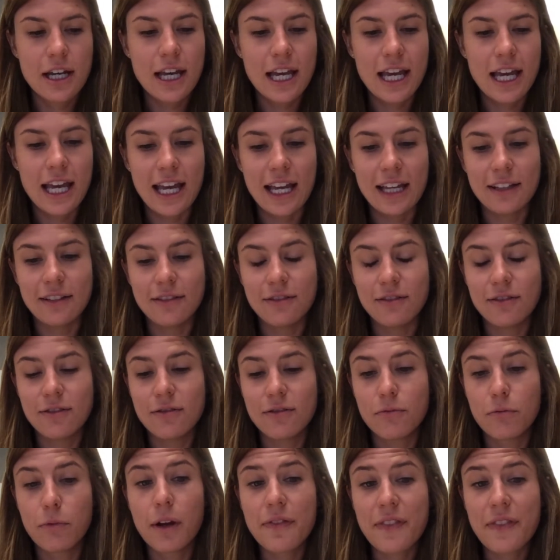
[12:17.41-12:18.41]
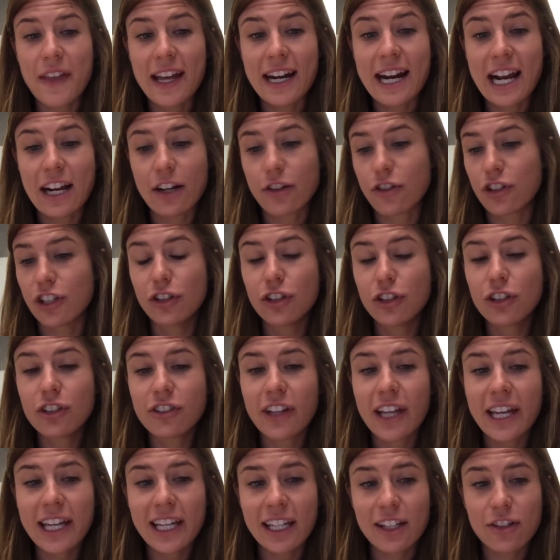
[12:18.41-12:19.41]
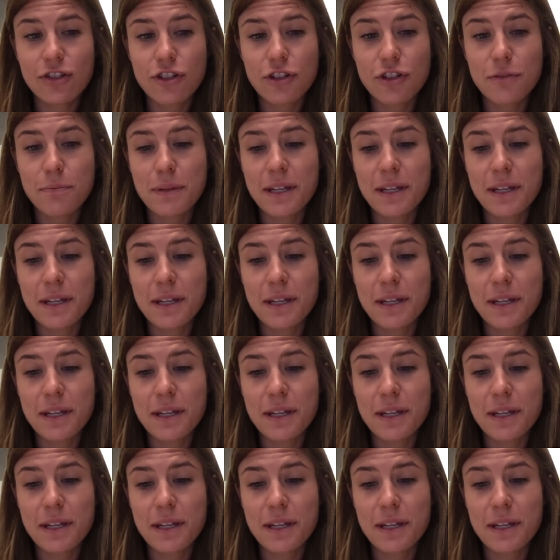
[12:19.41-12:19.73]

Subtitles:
And what that actually looks like is just